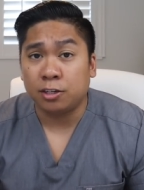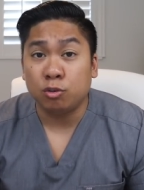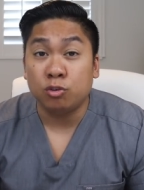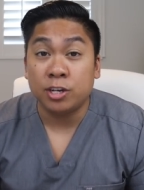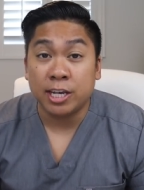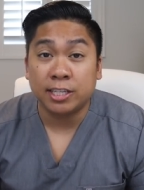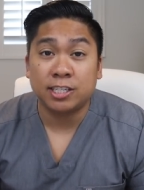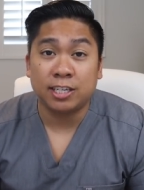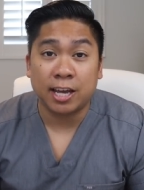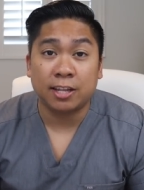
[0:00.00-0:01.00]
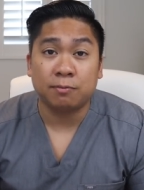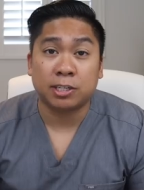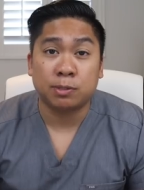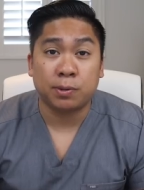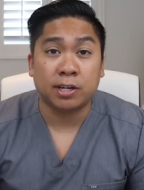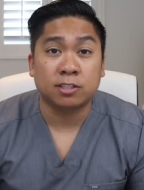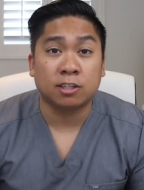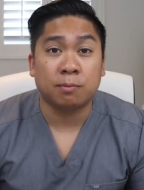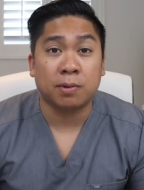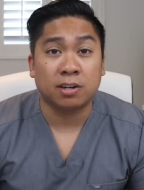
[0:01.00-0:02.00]
You need to get experience on
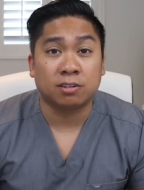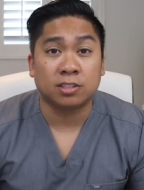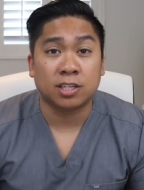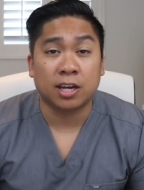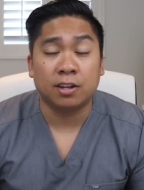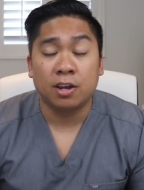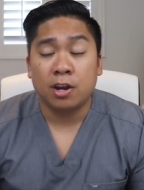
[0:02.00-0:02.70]
the medical side.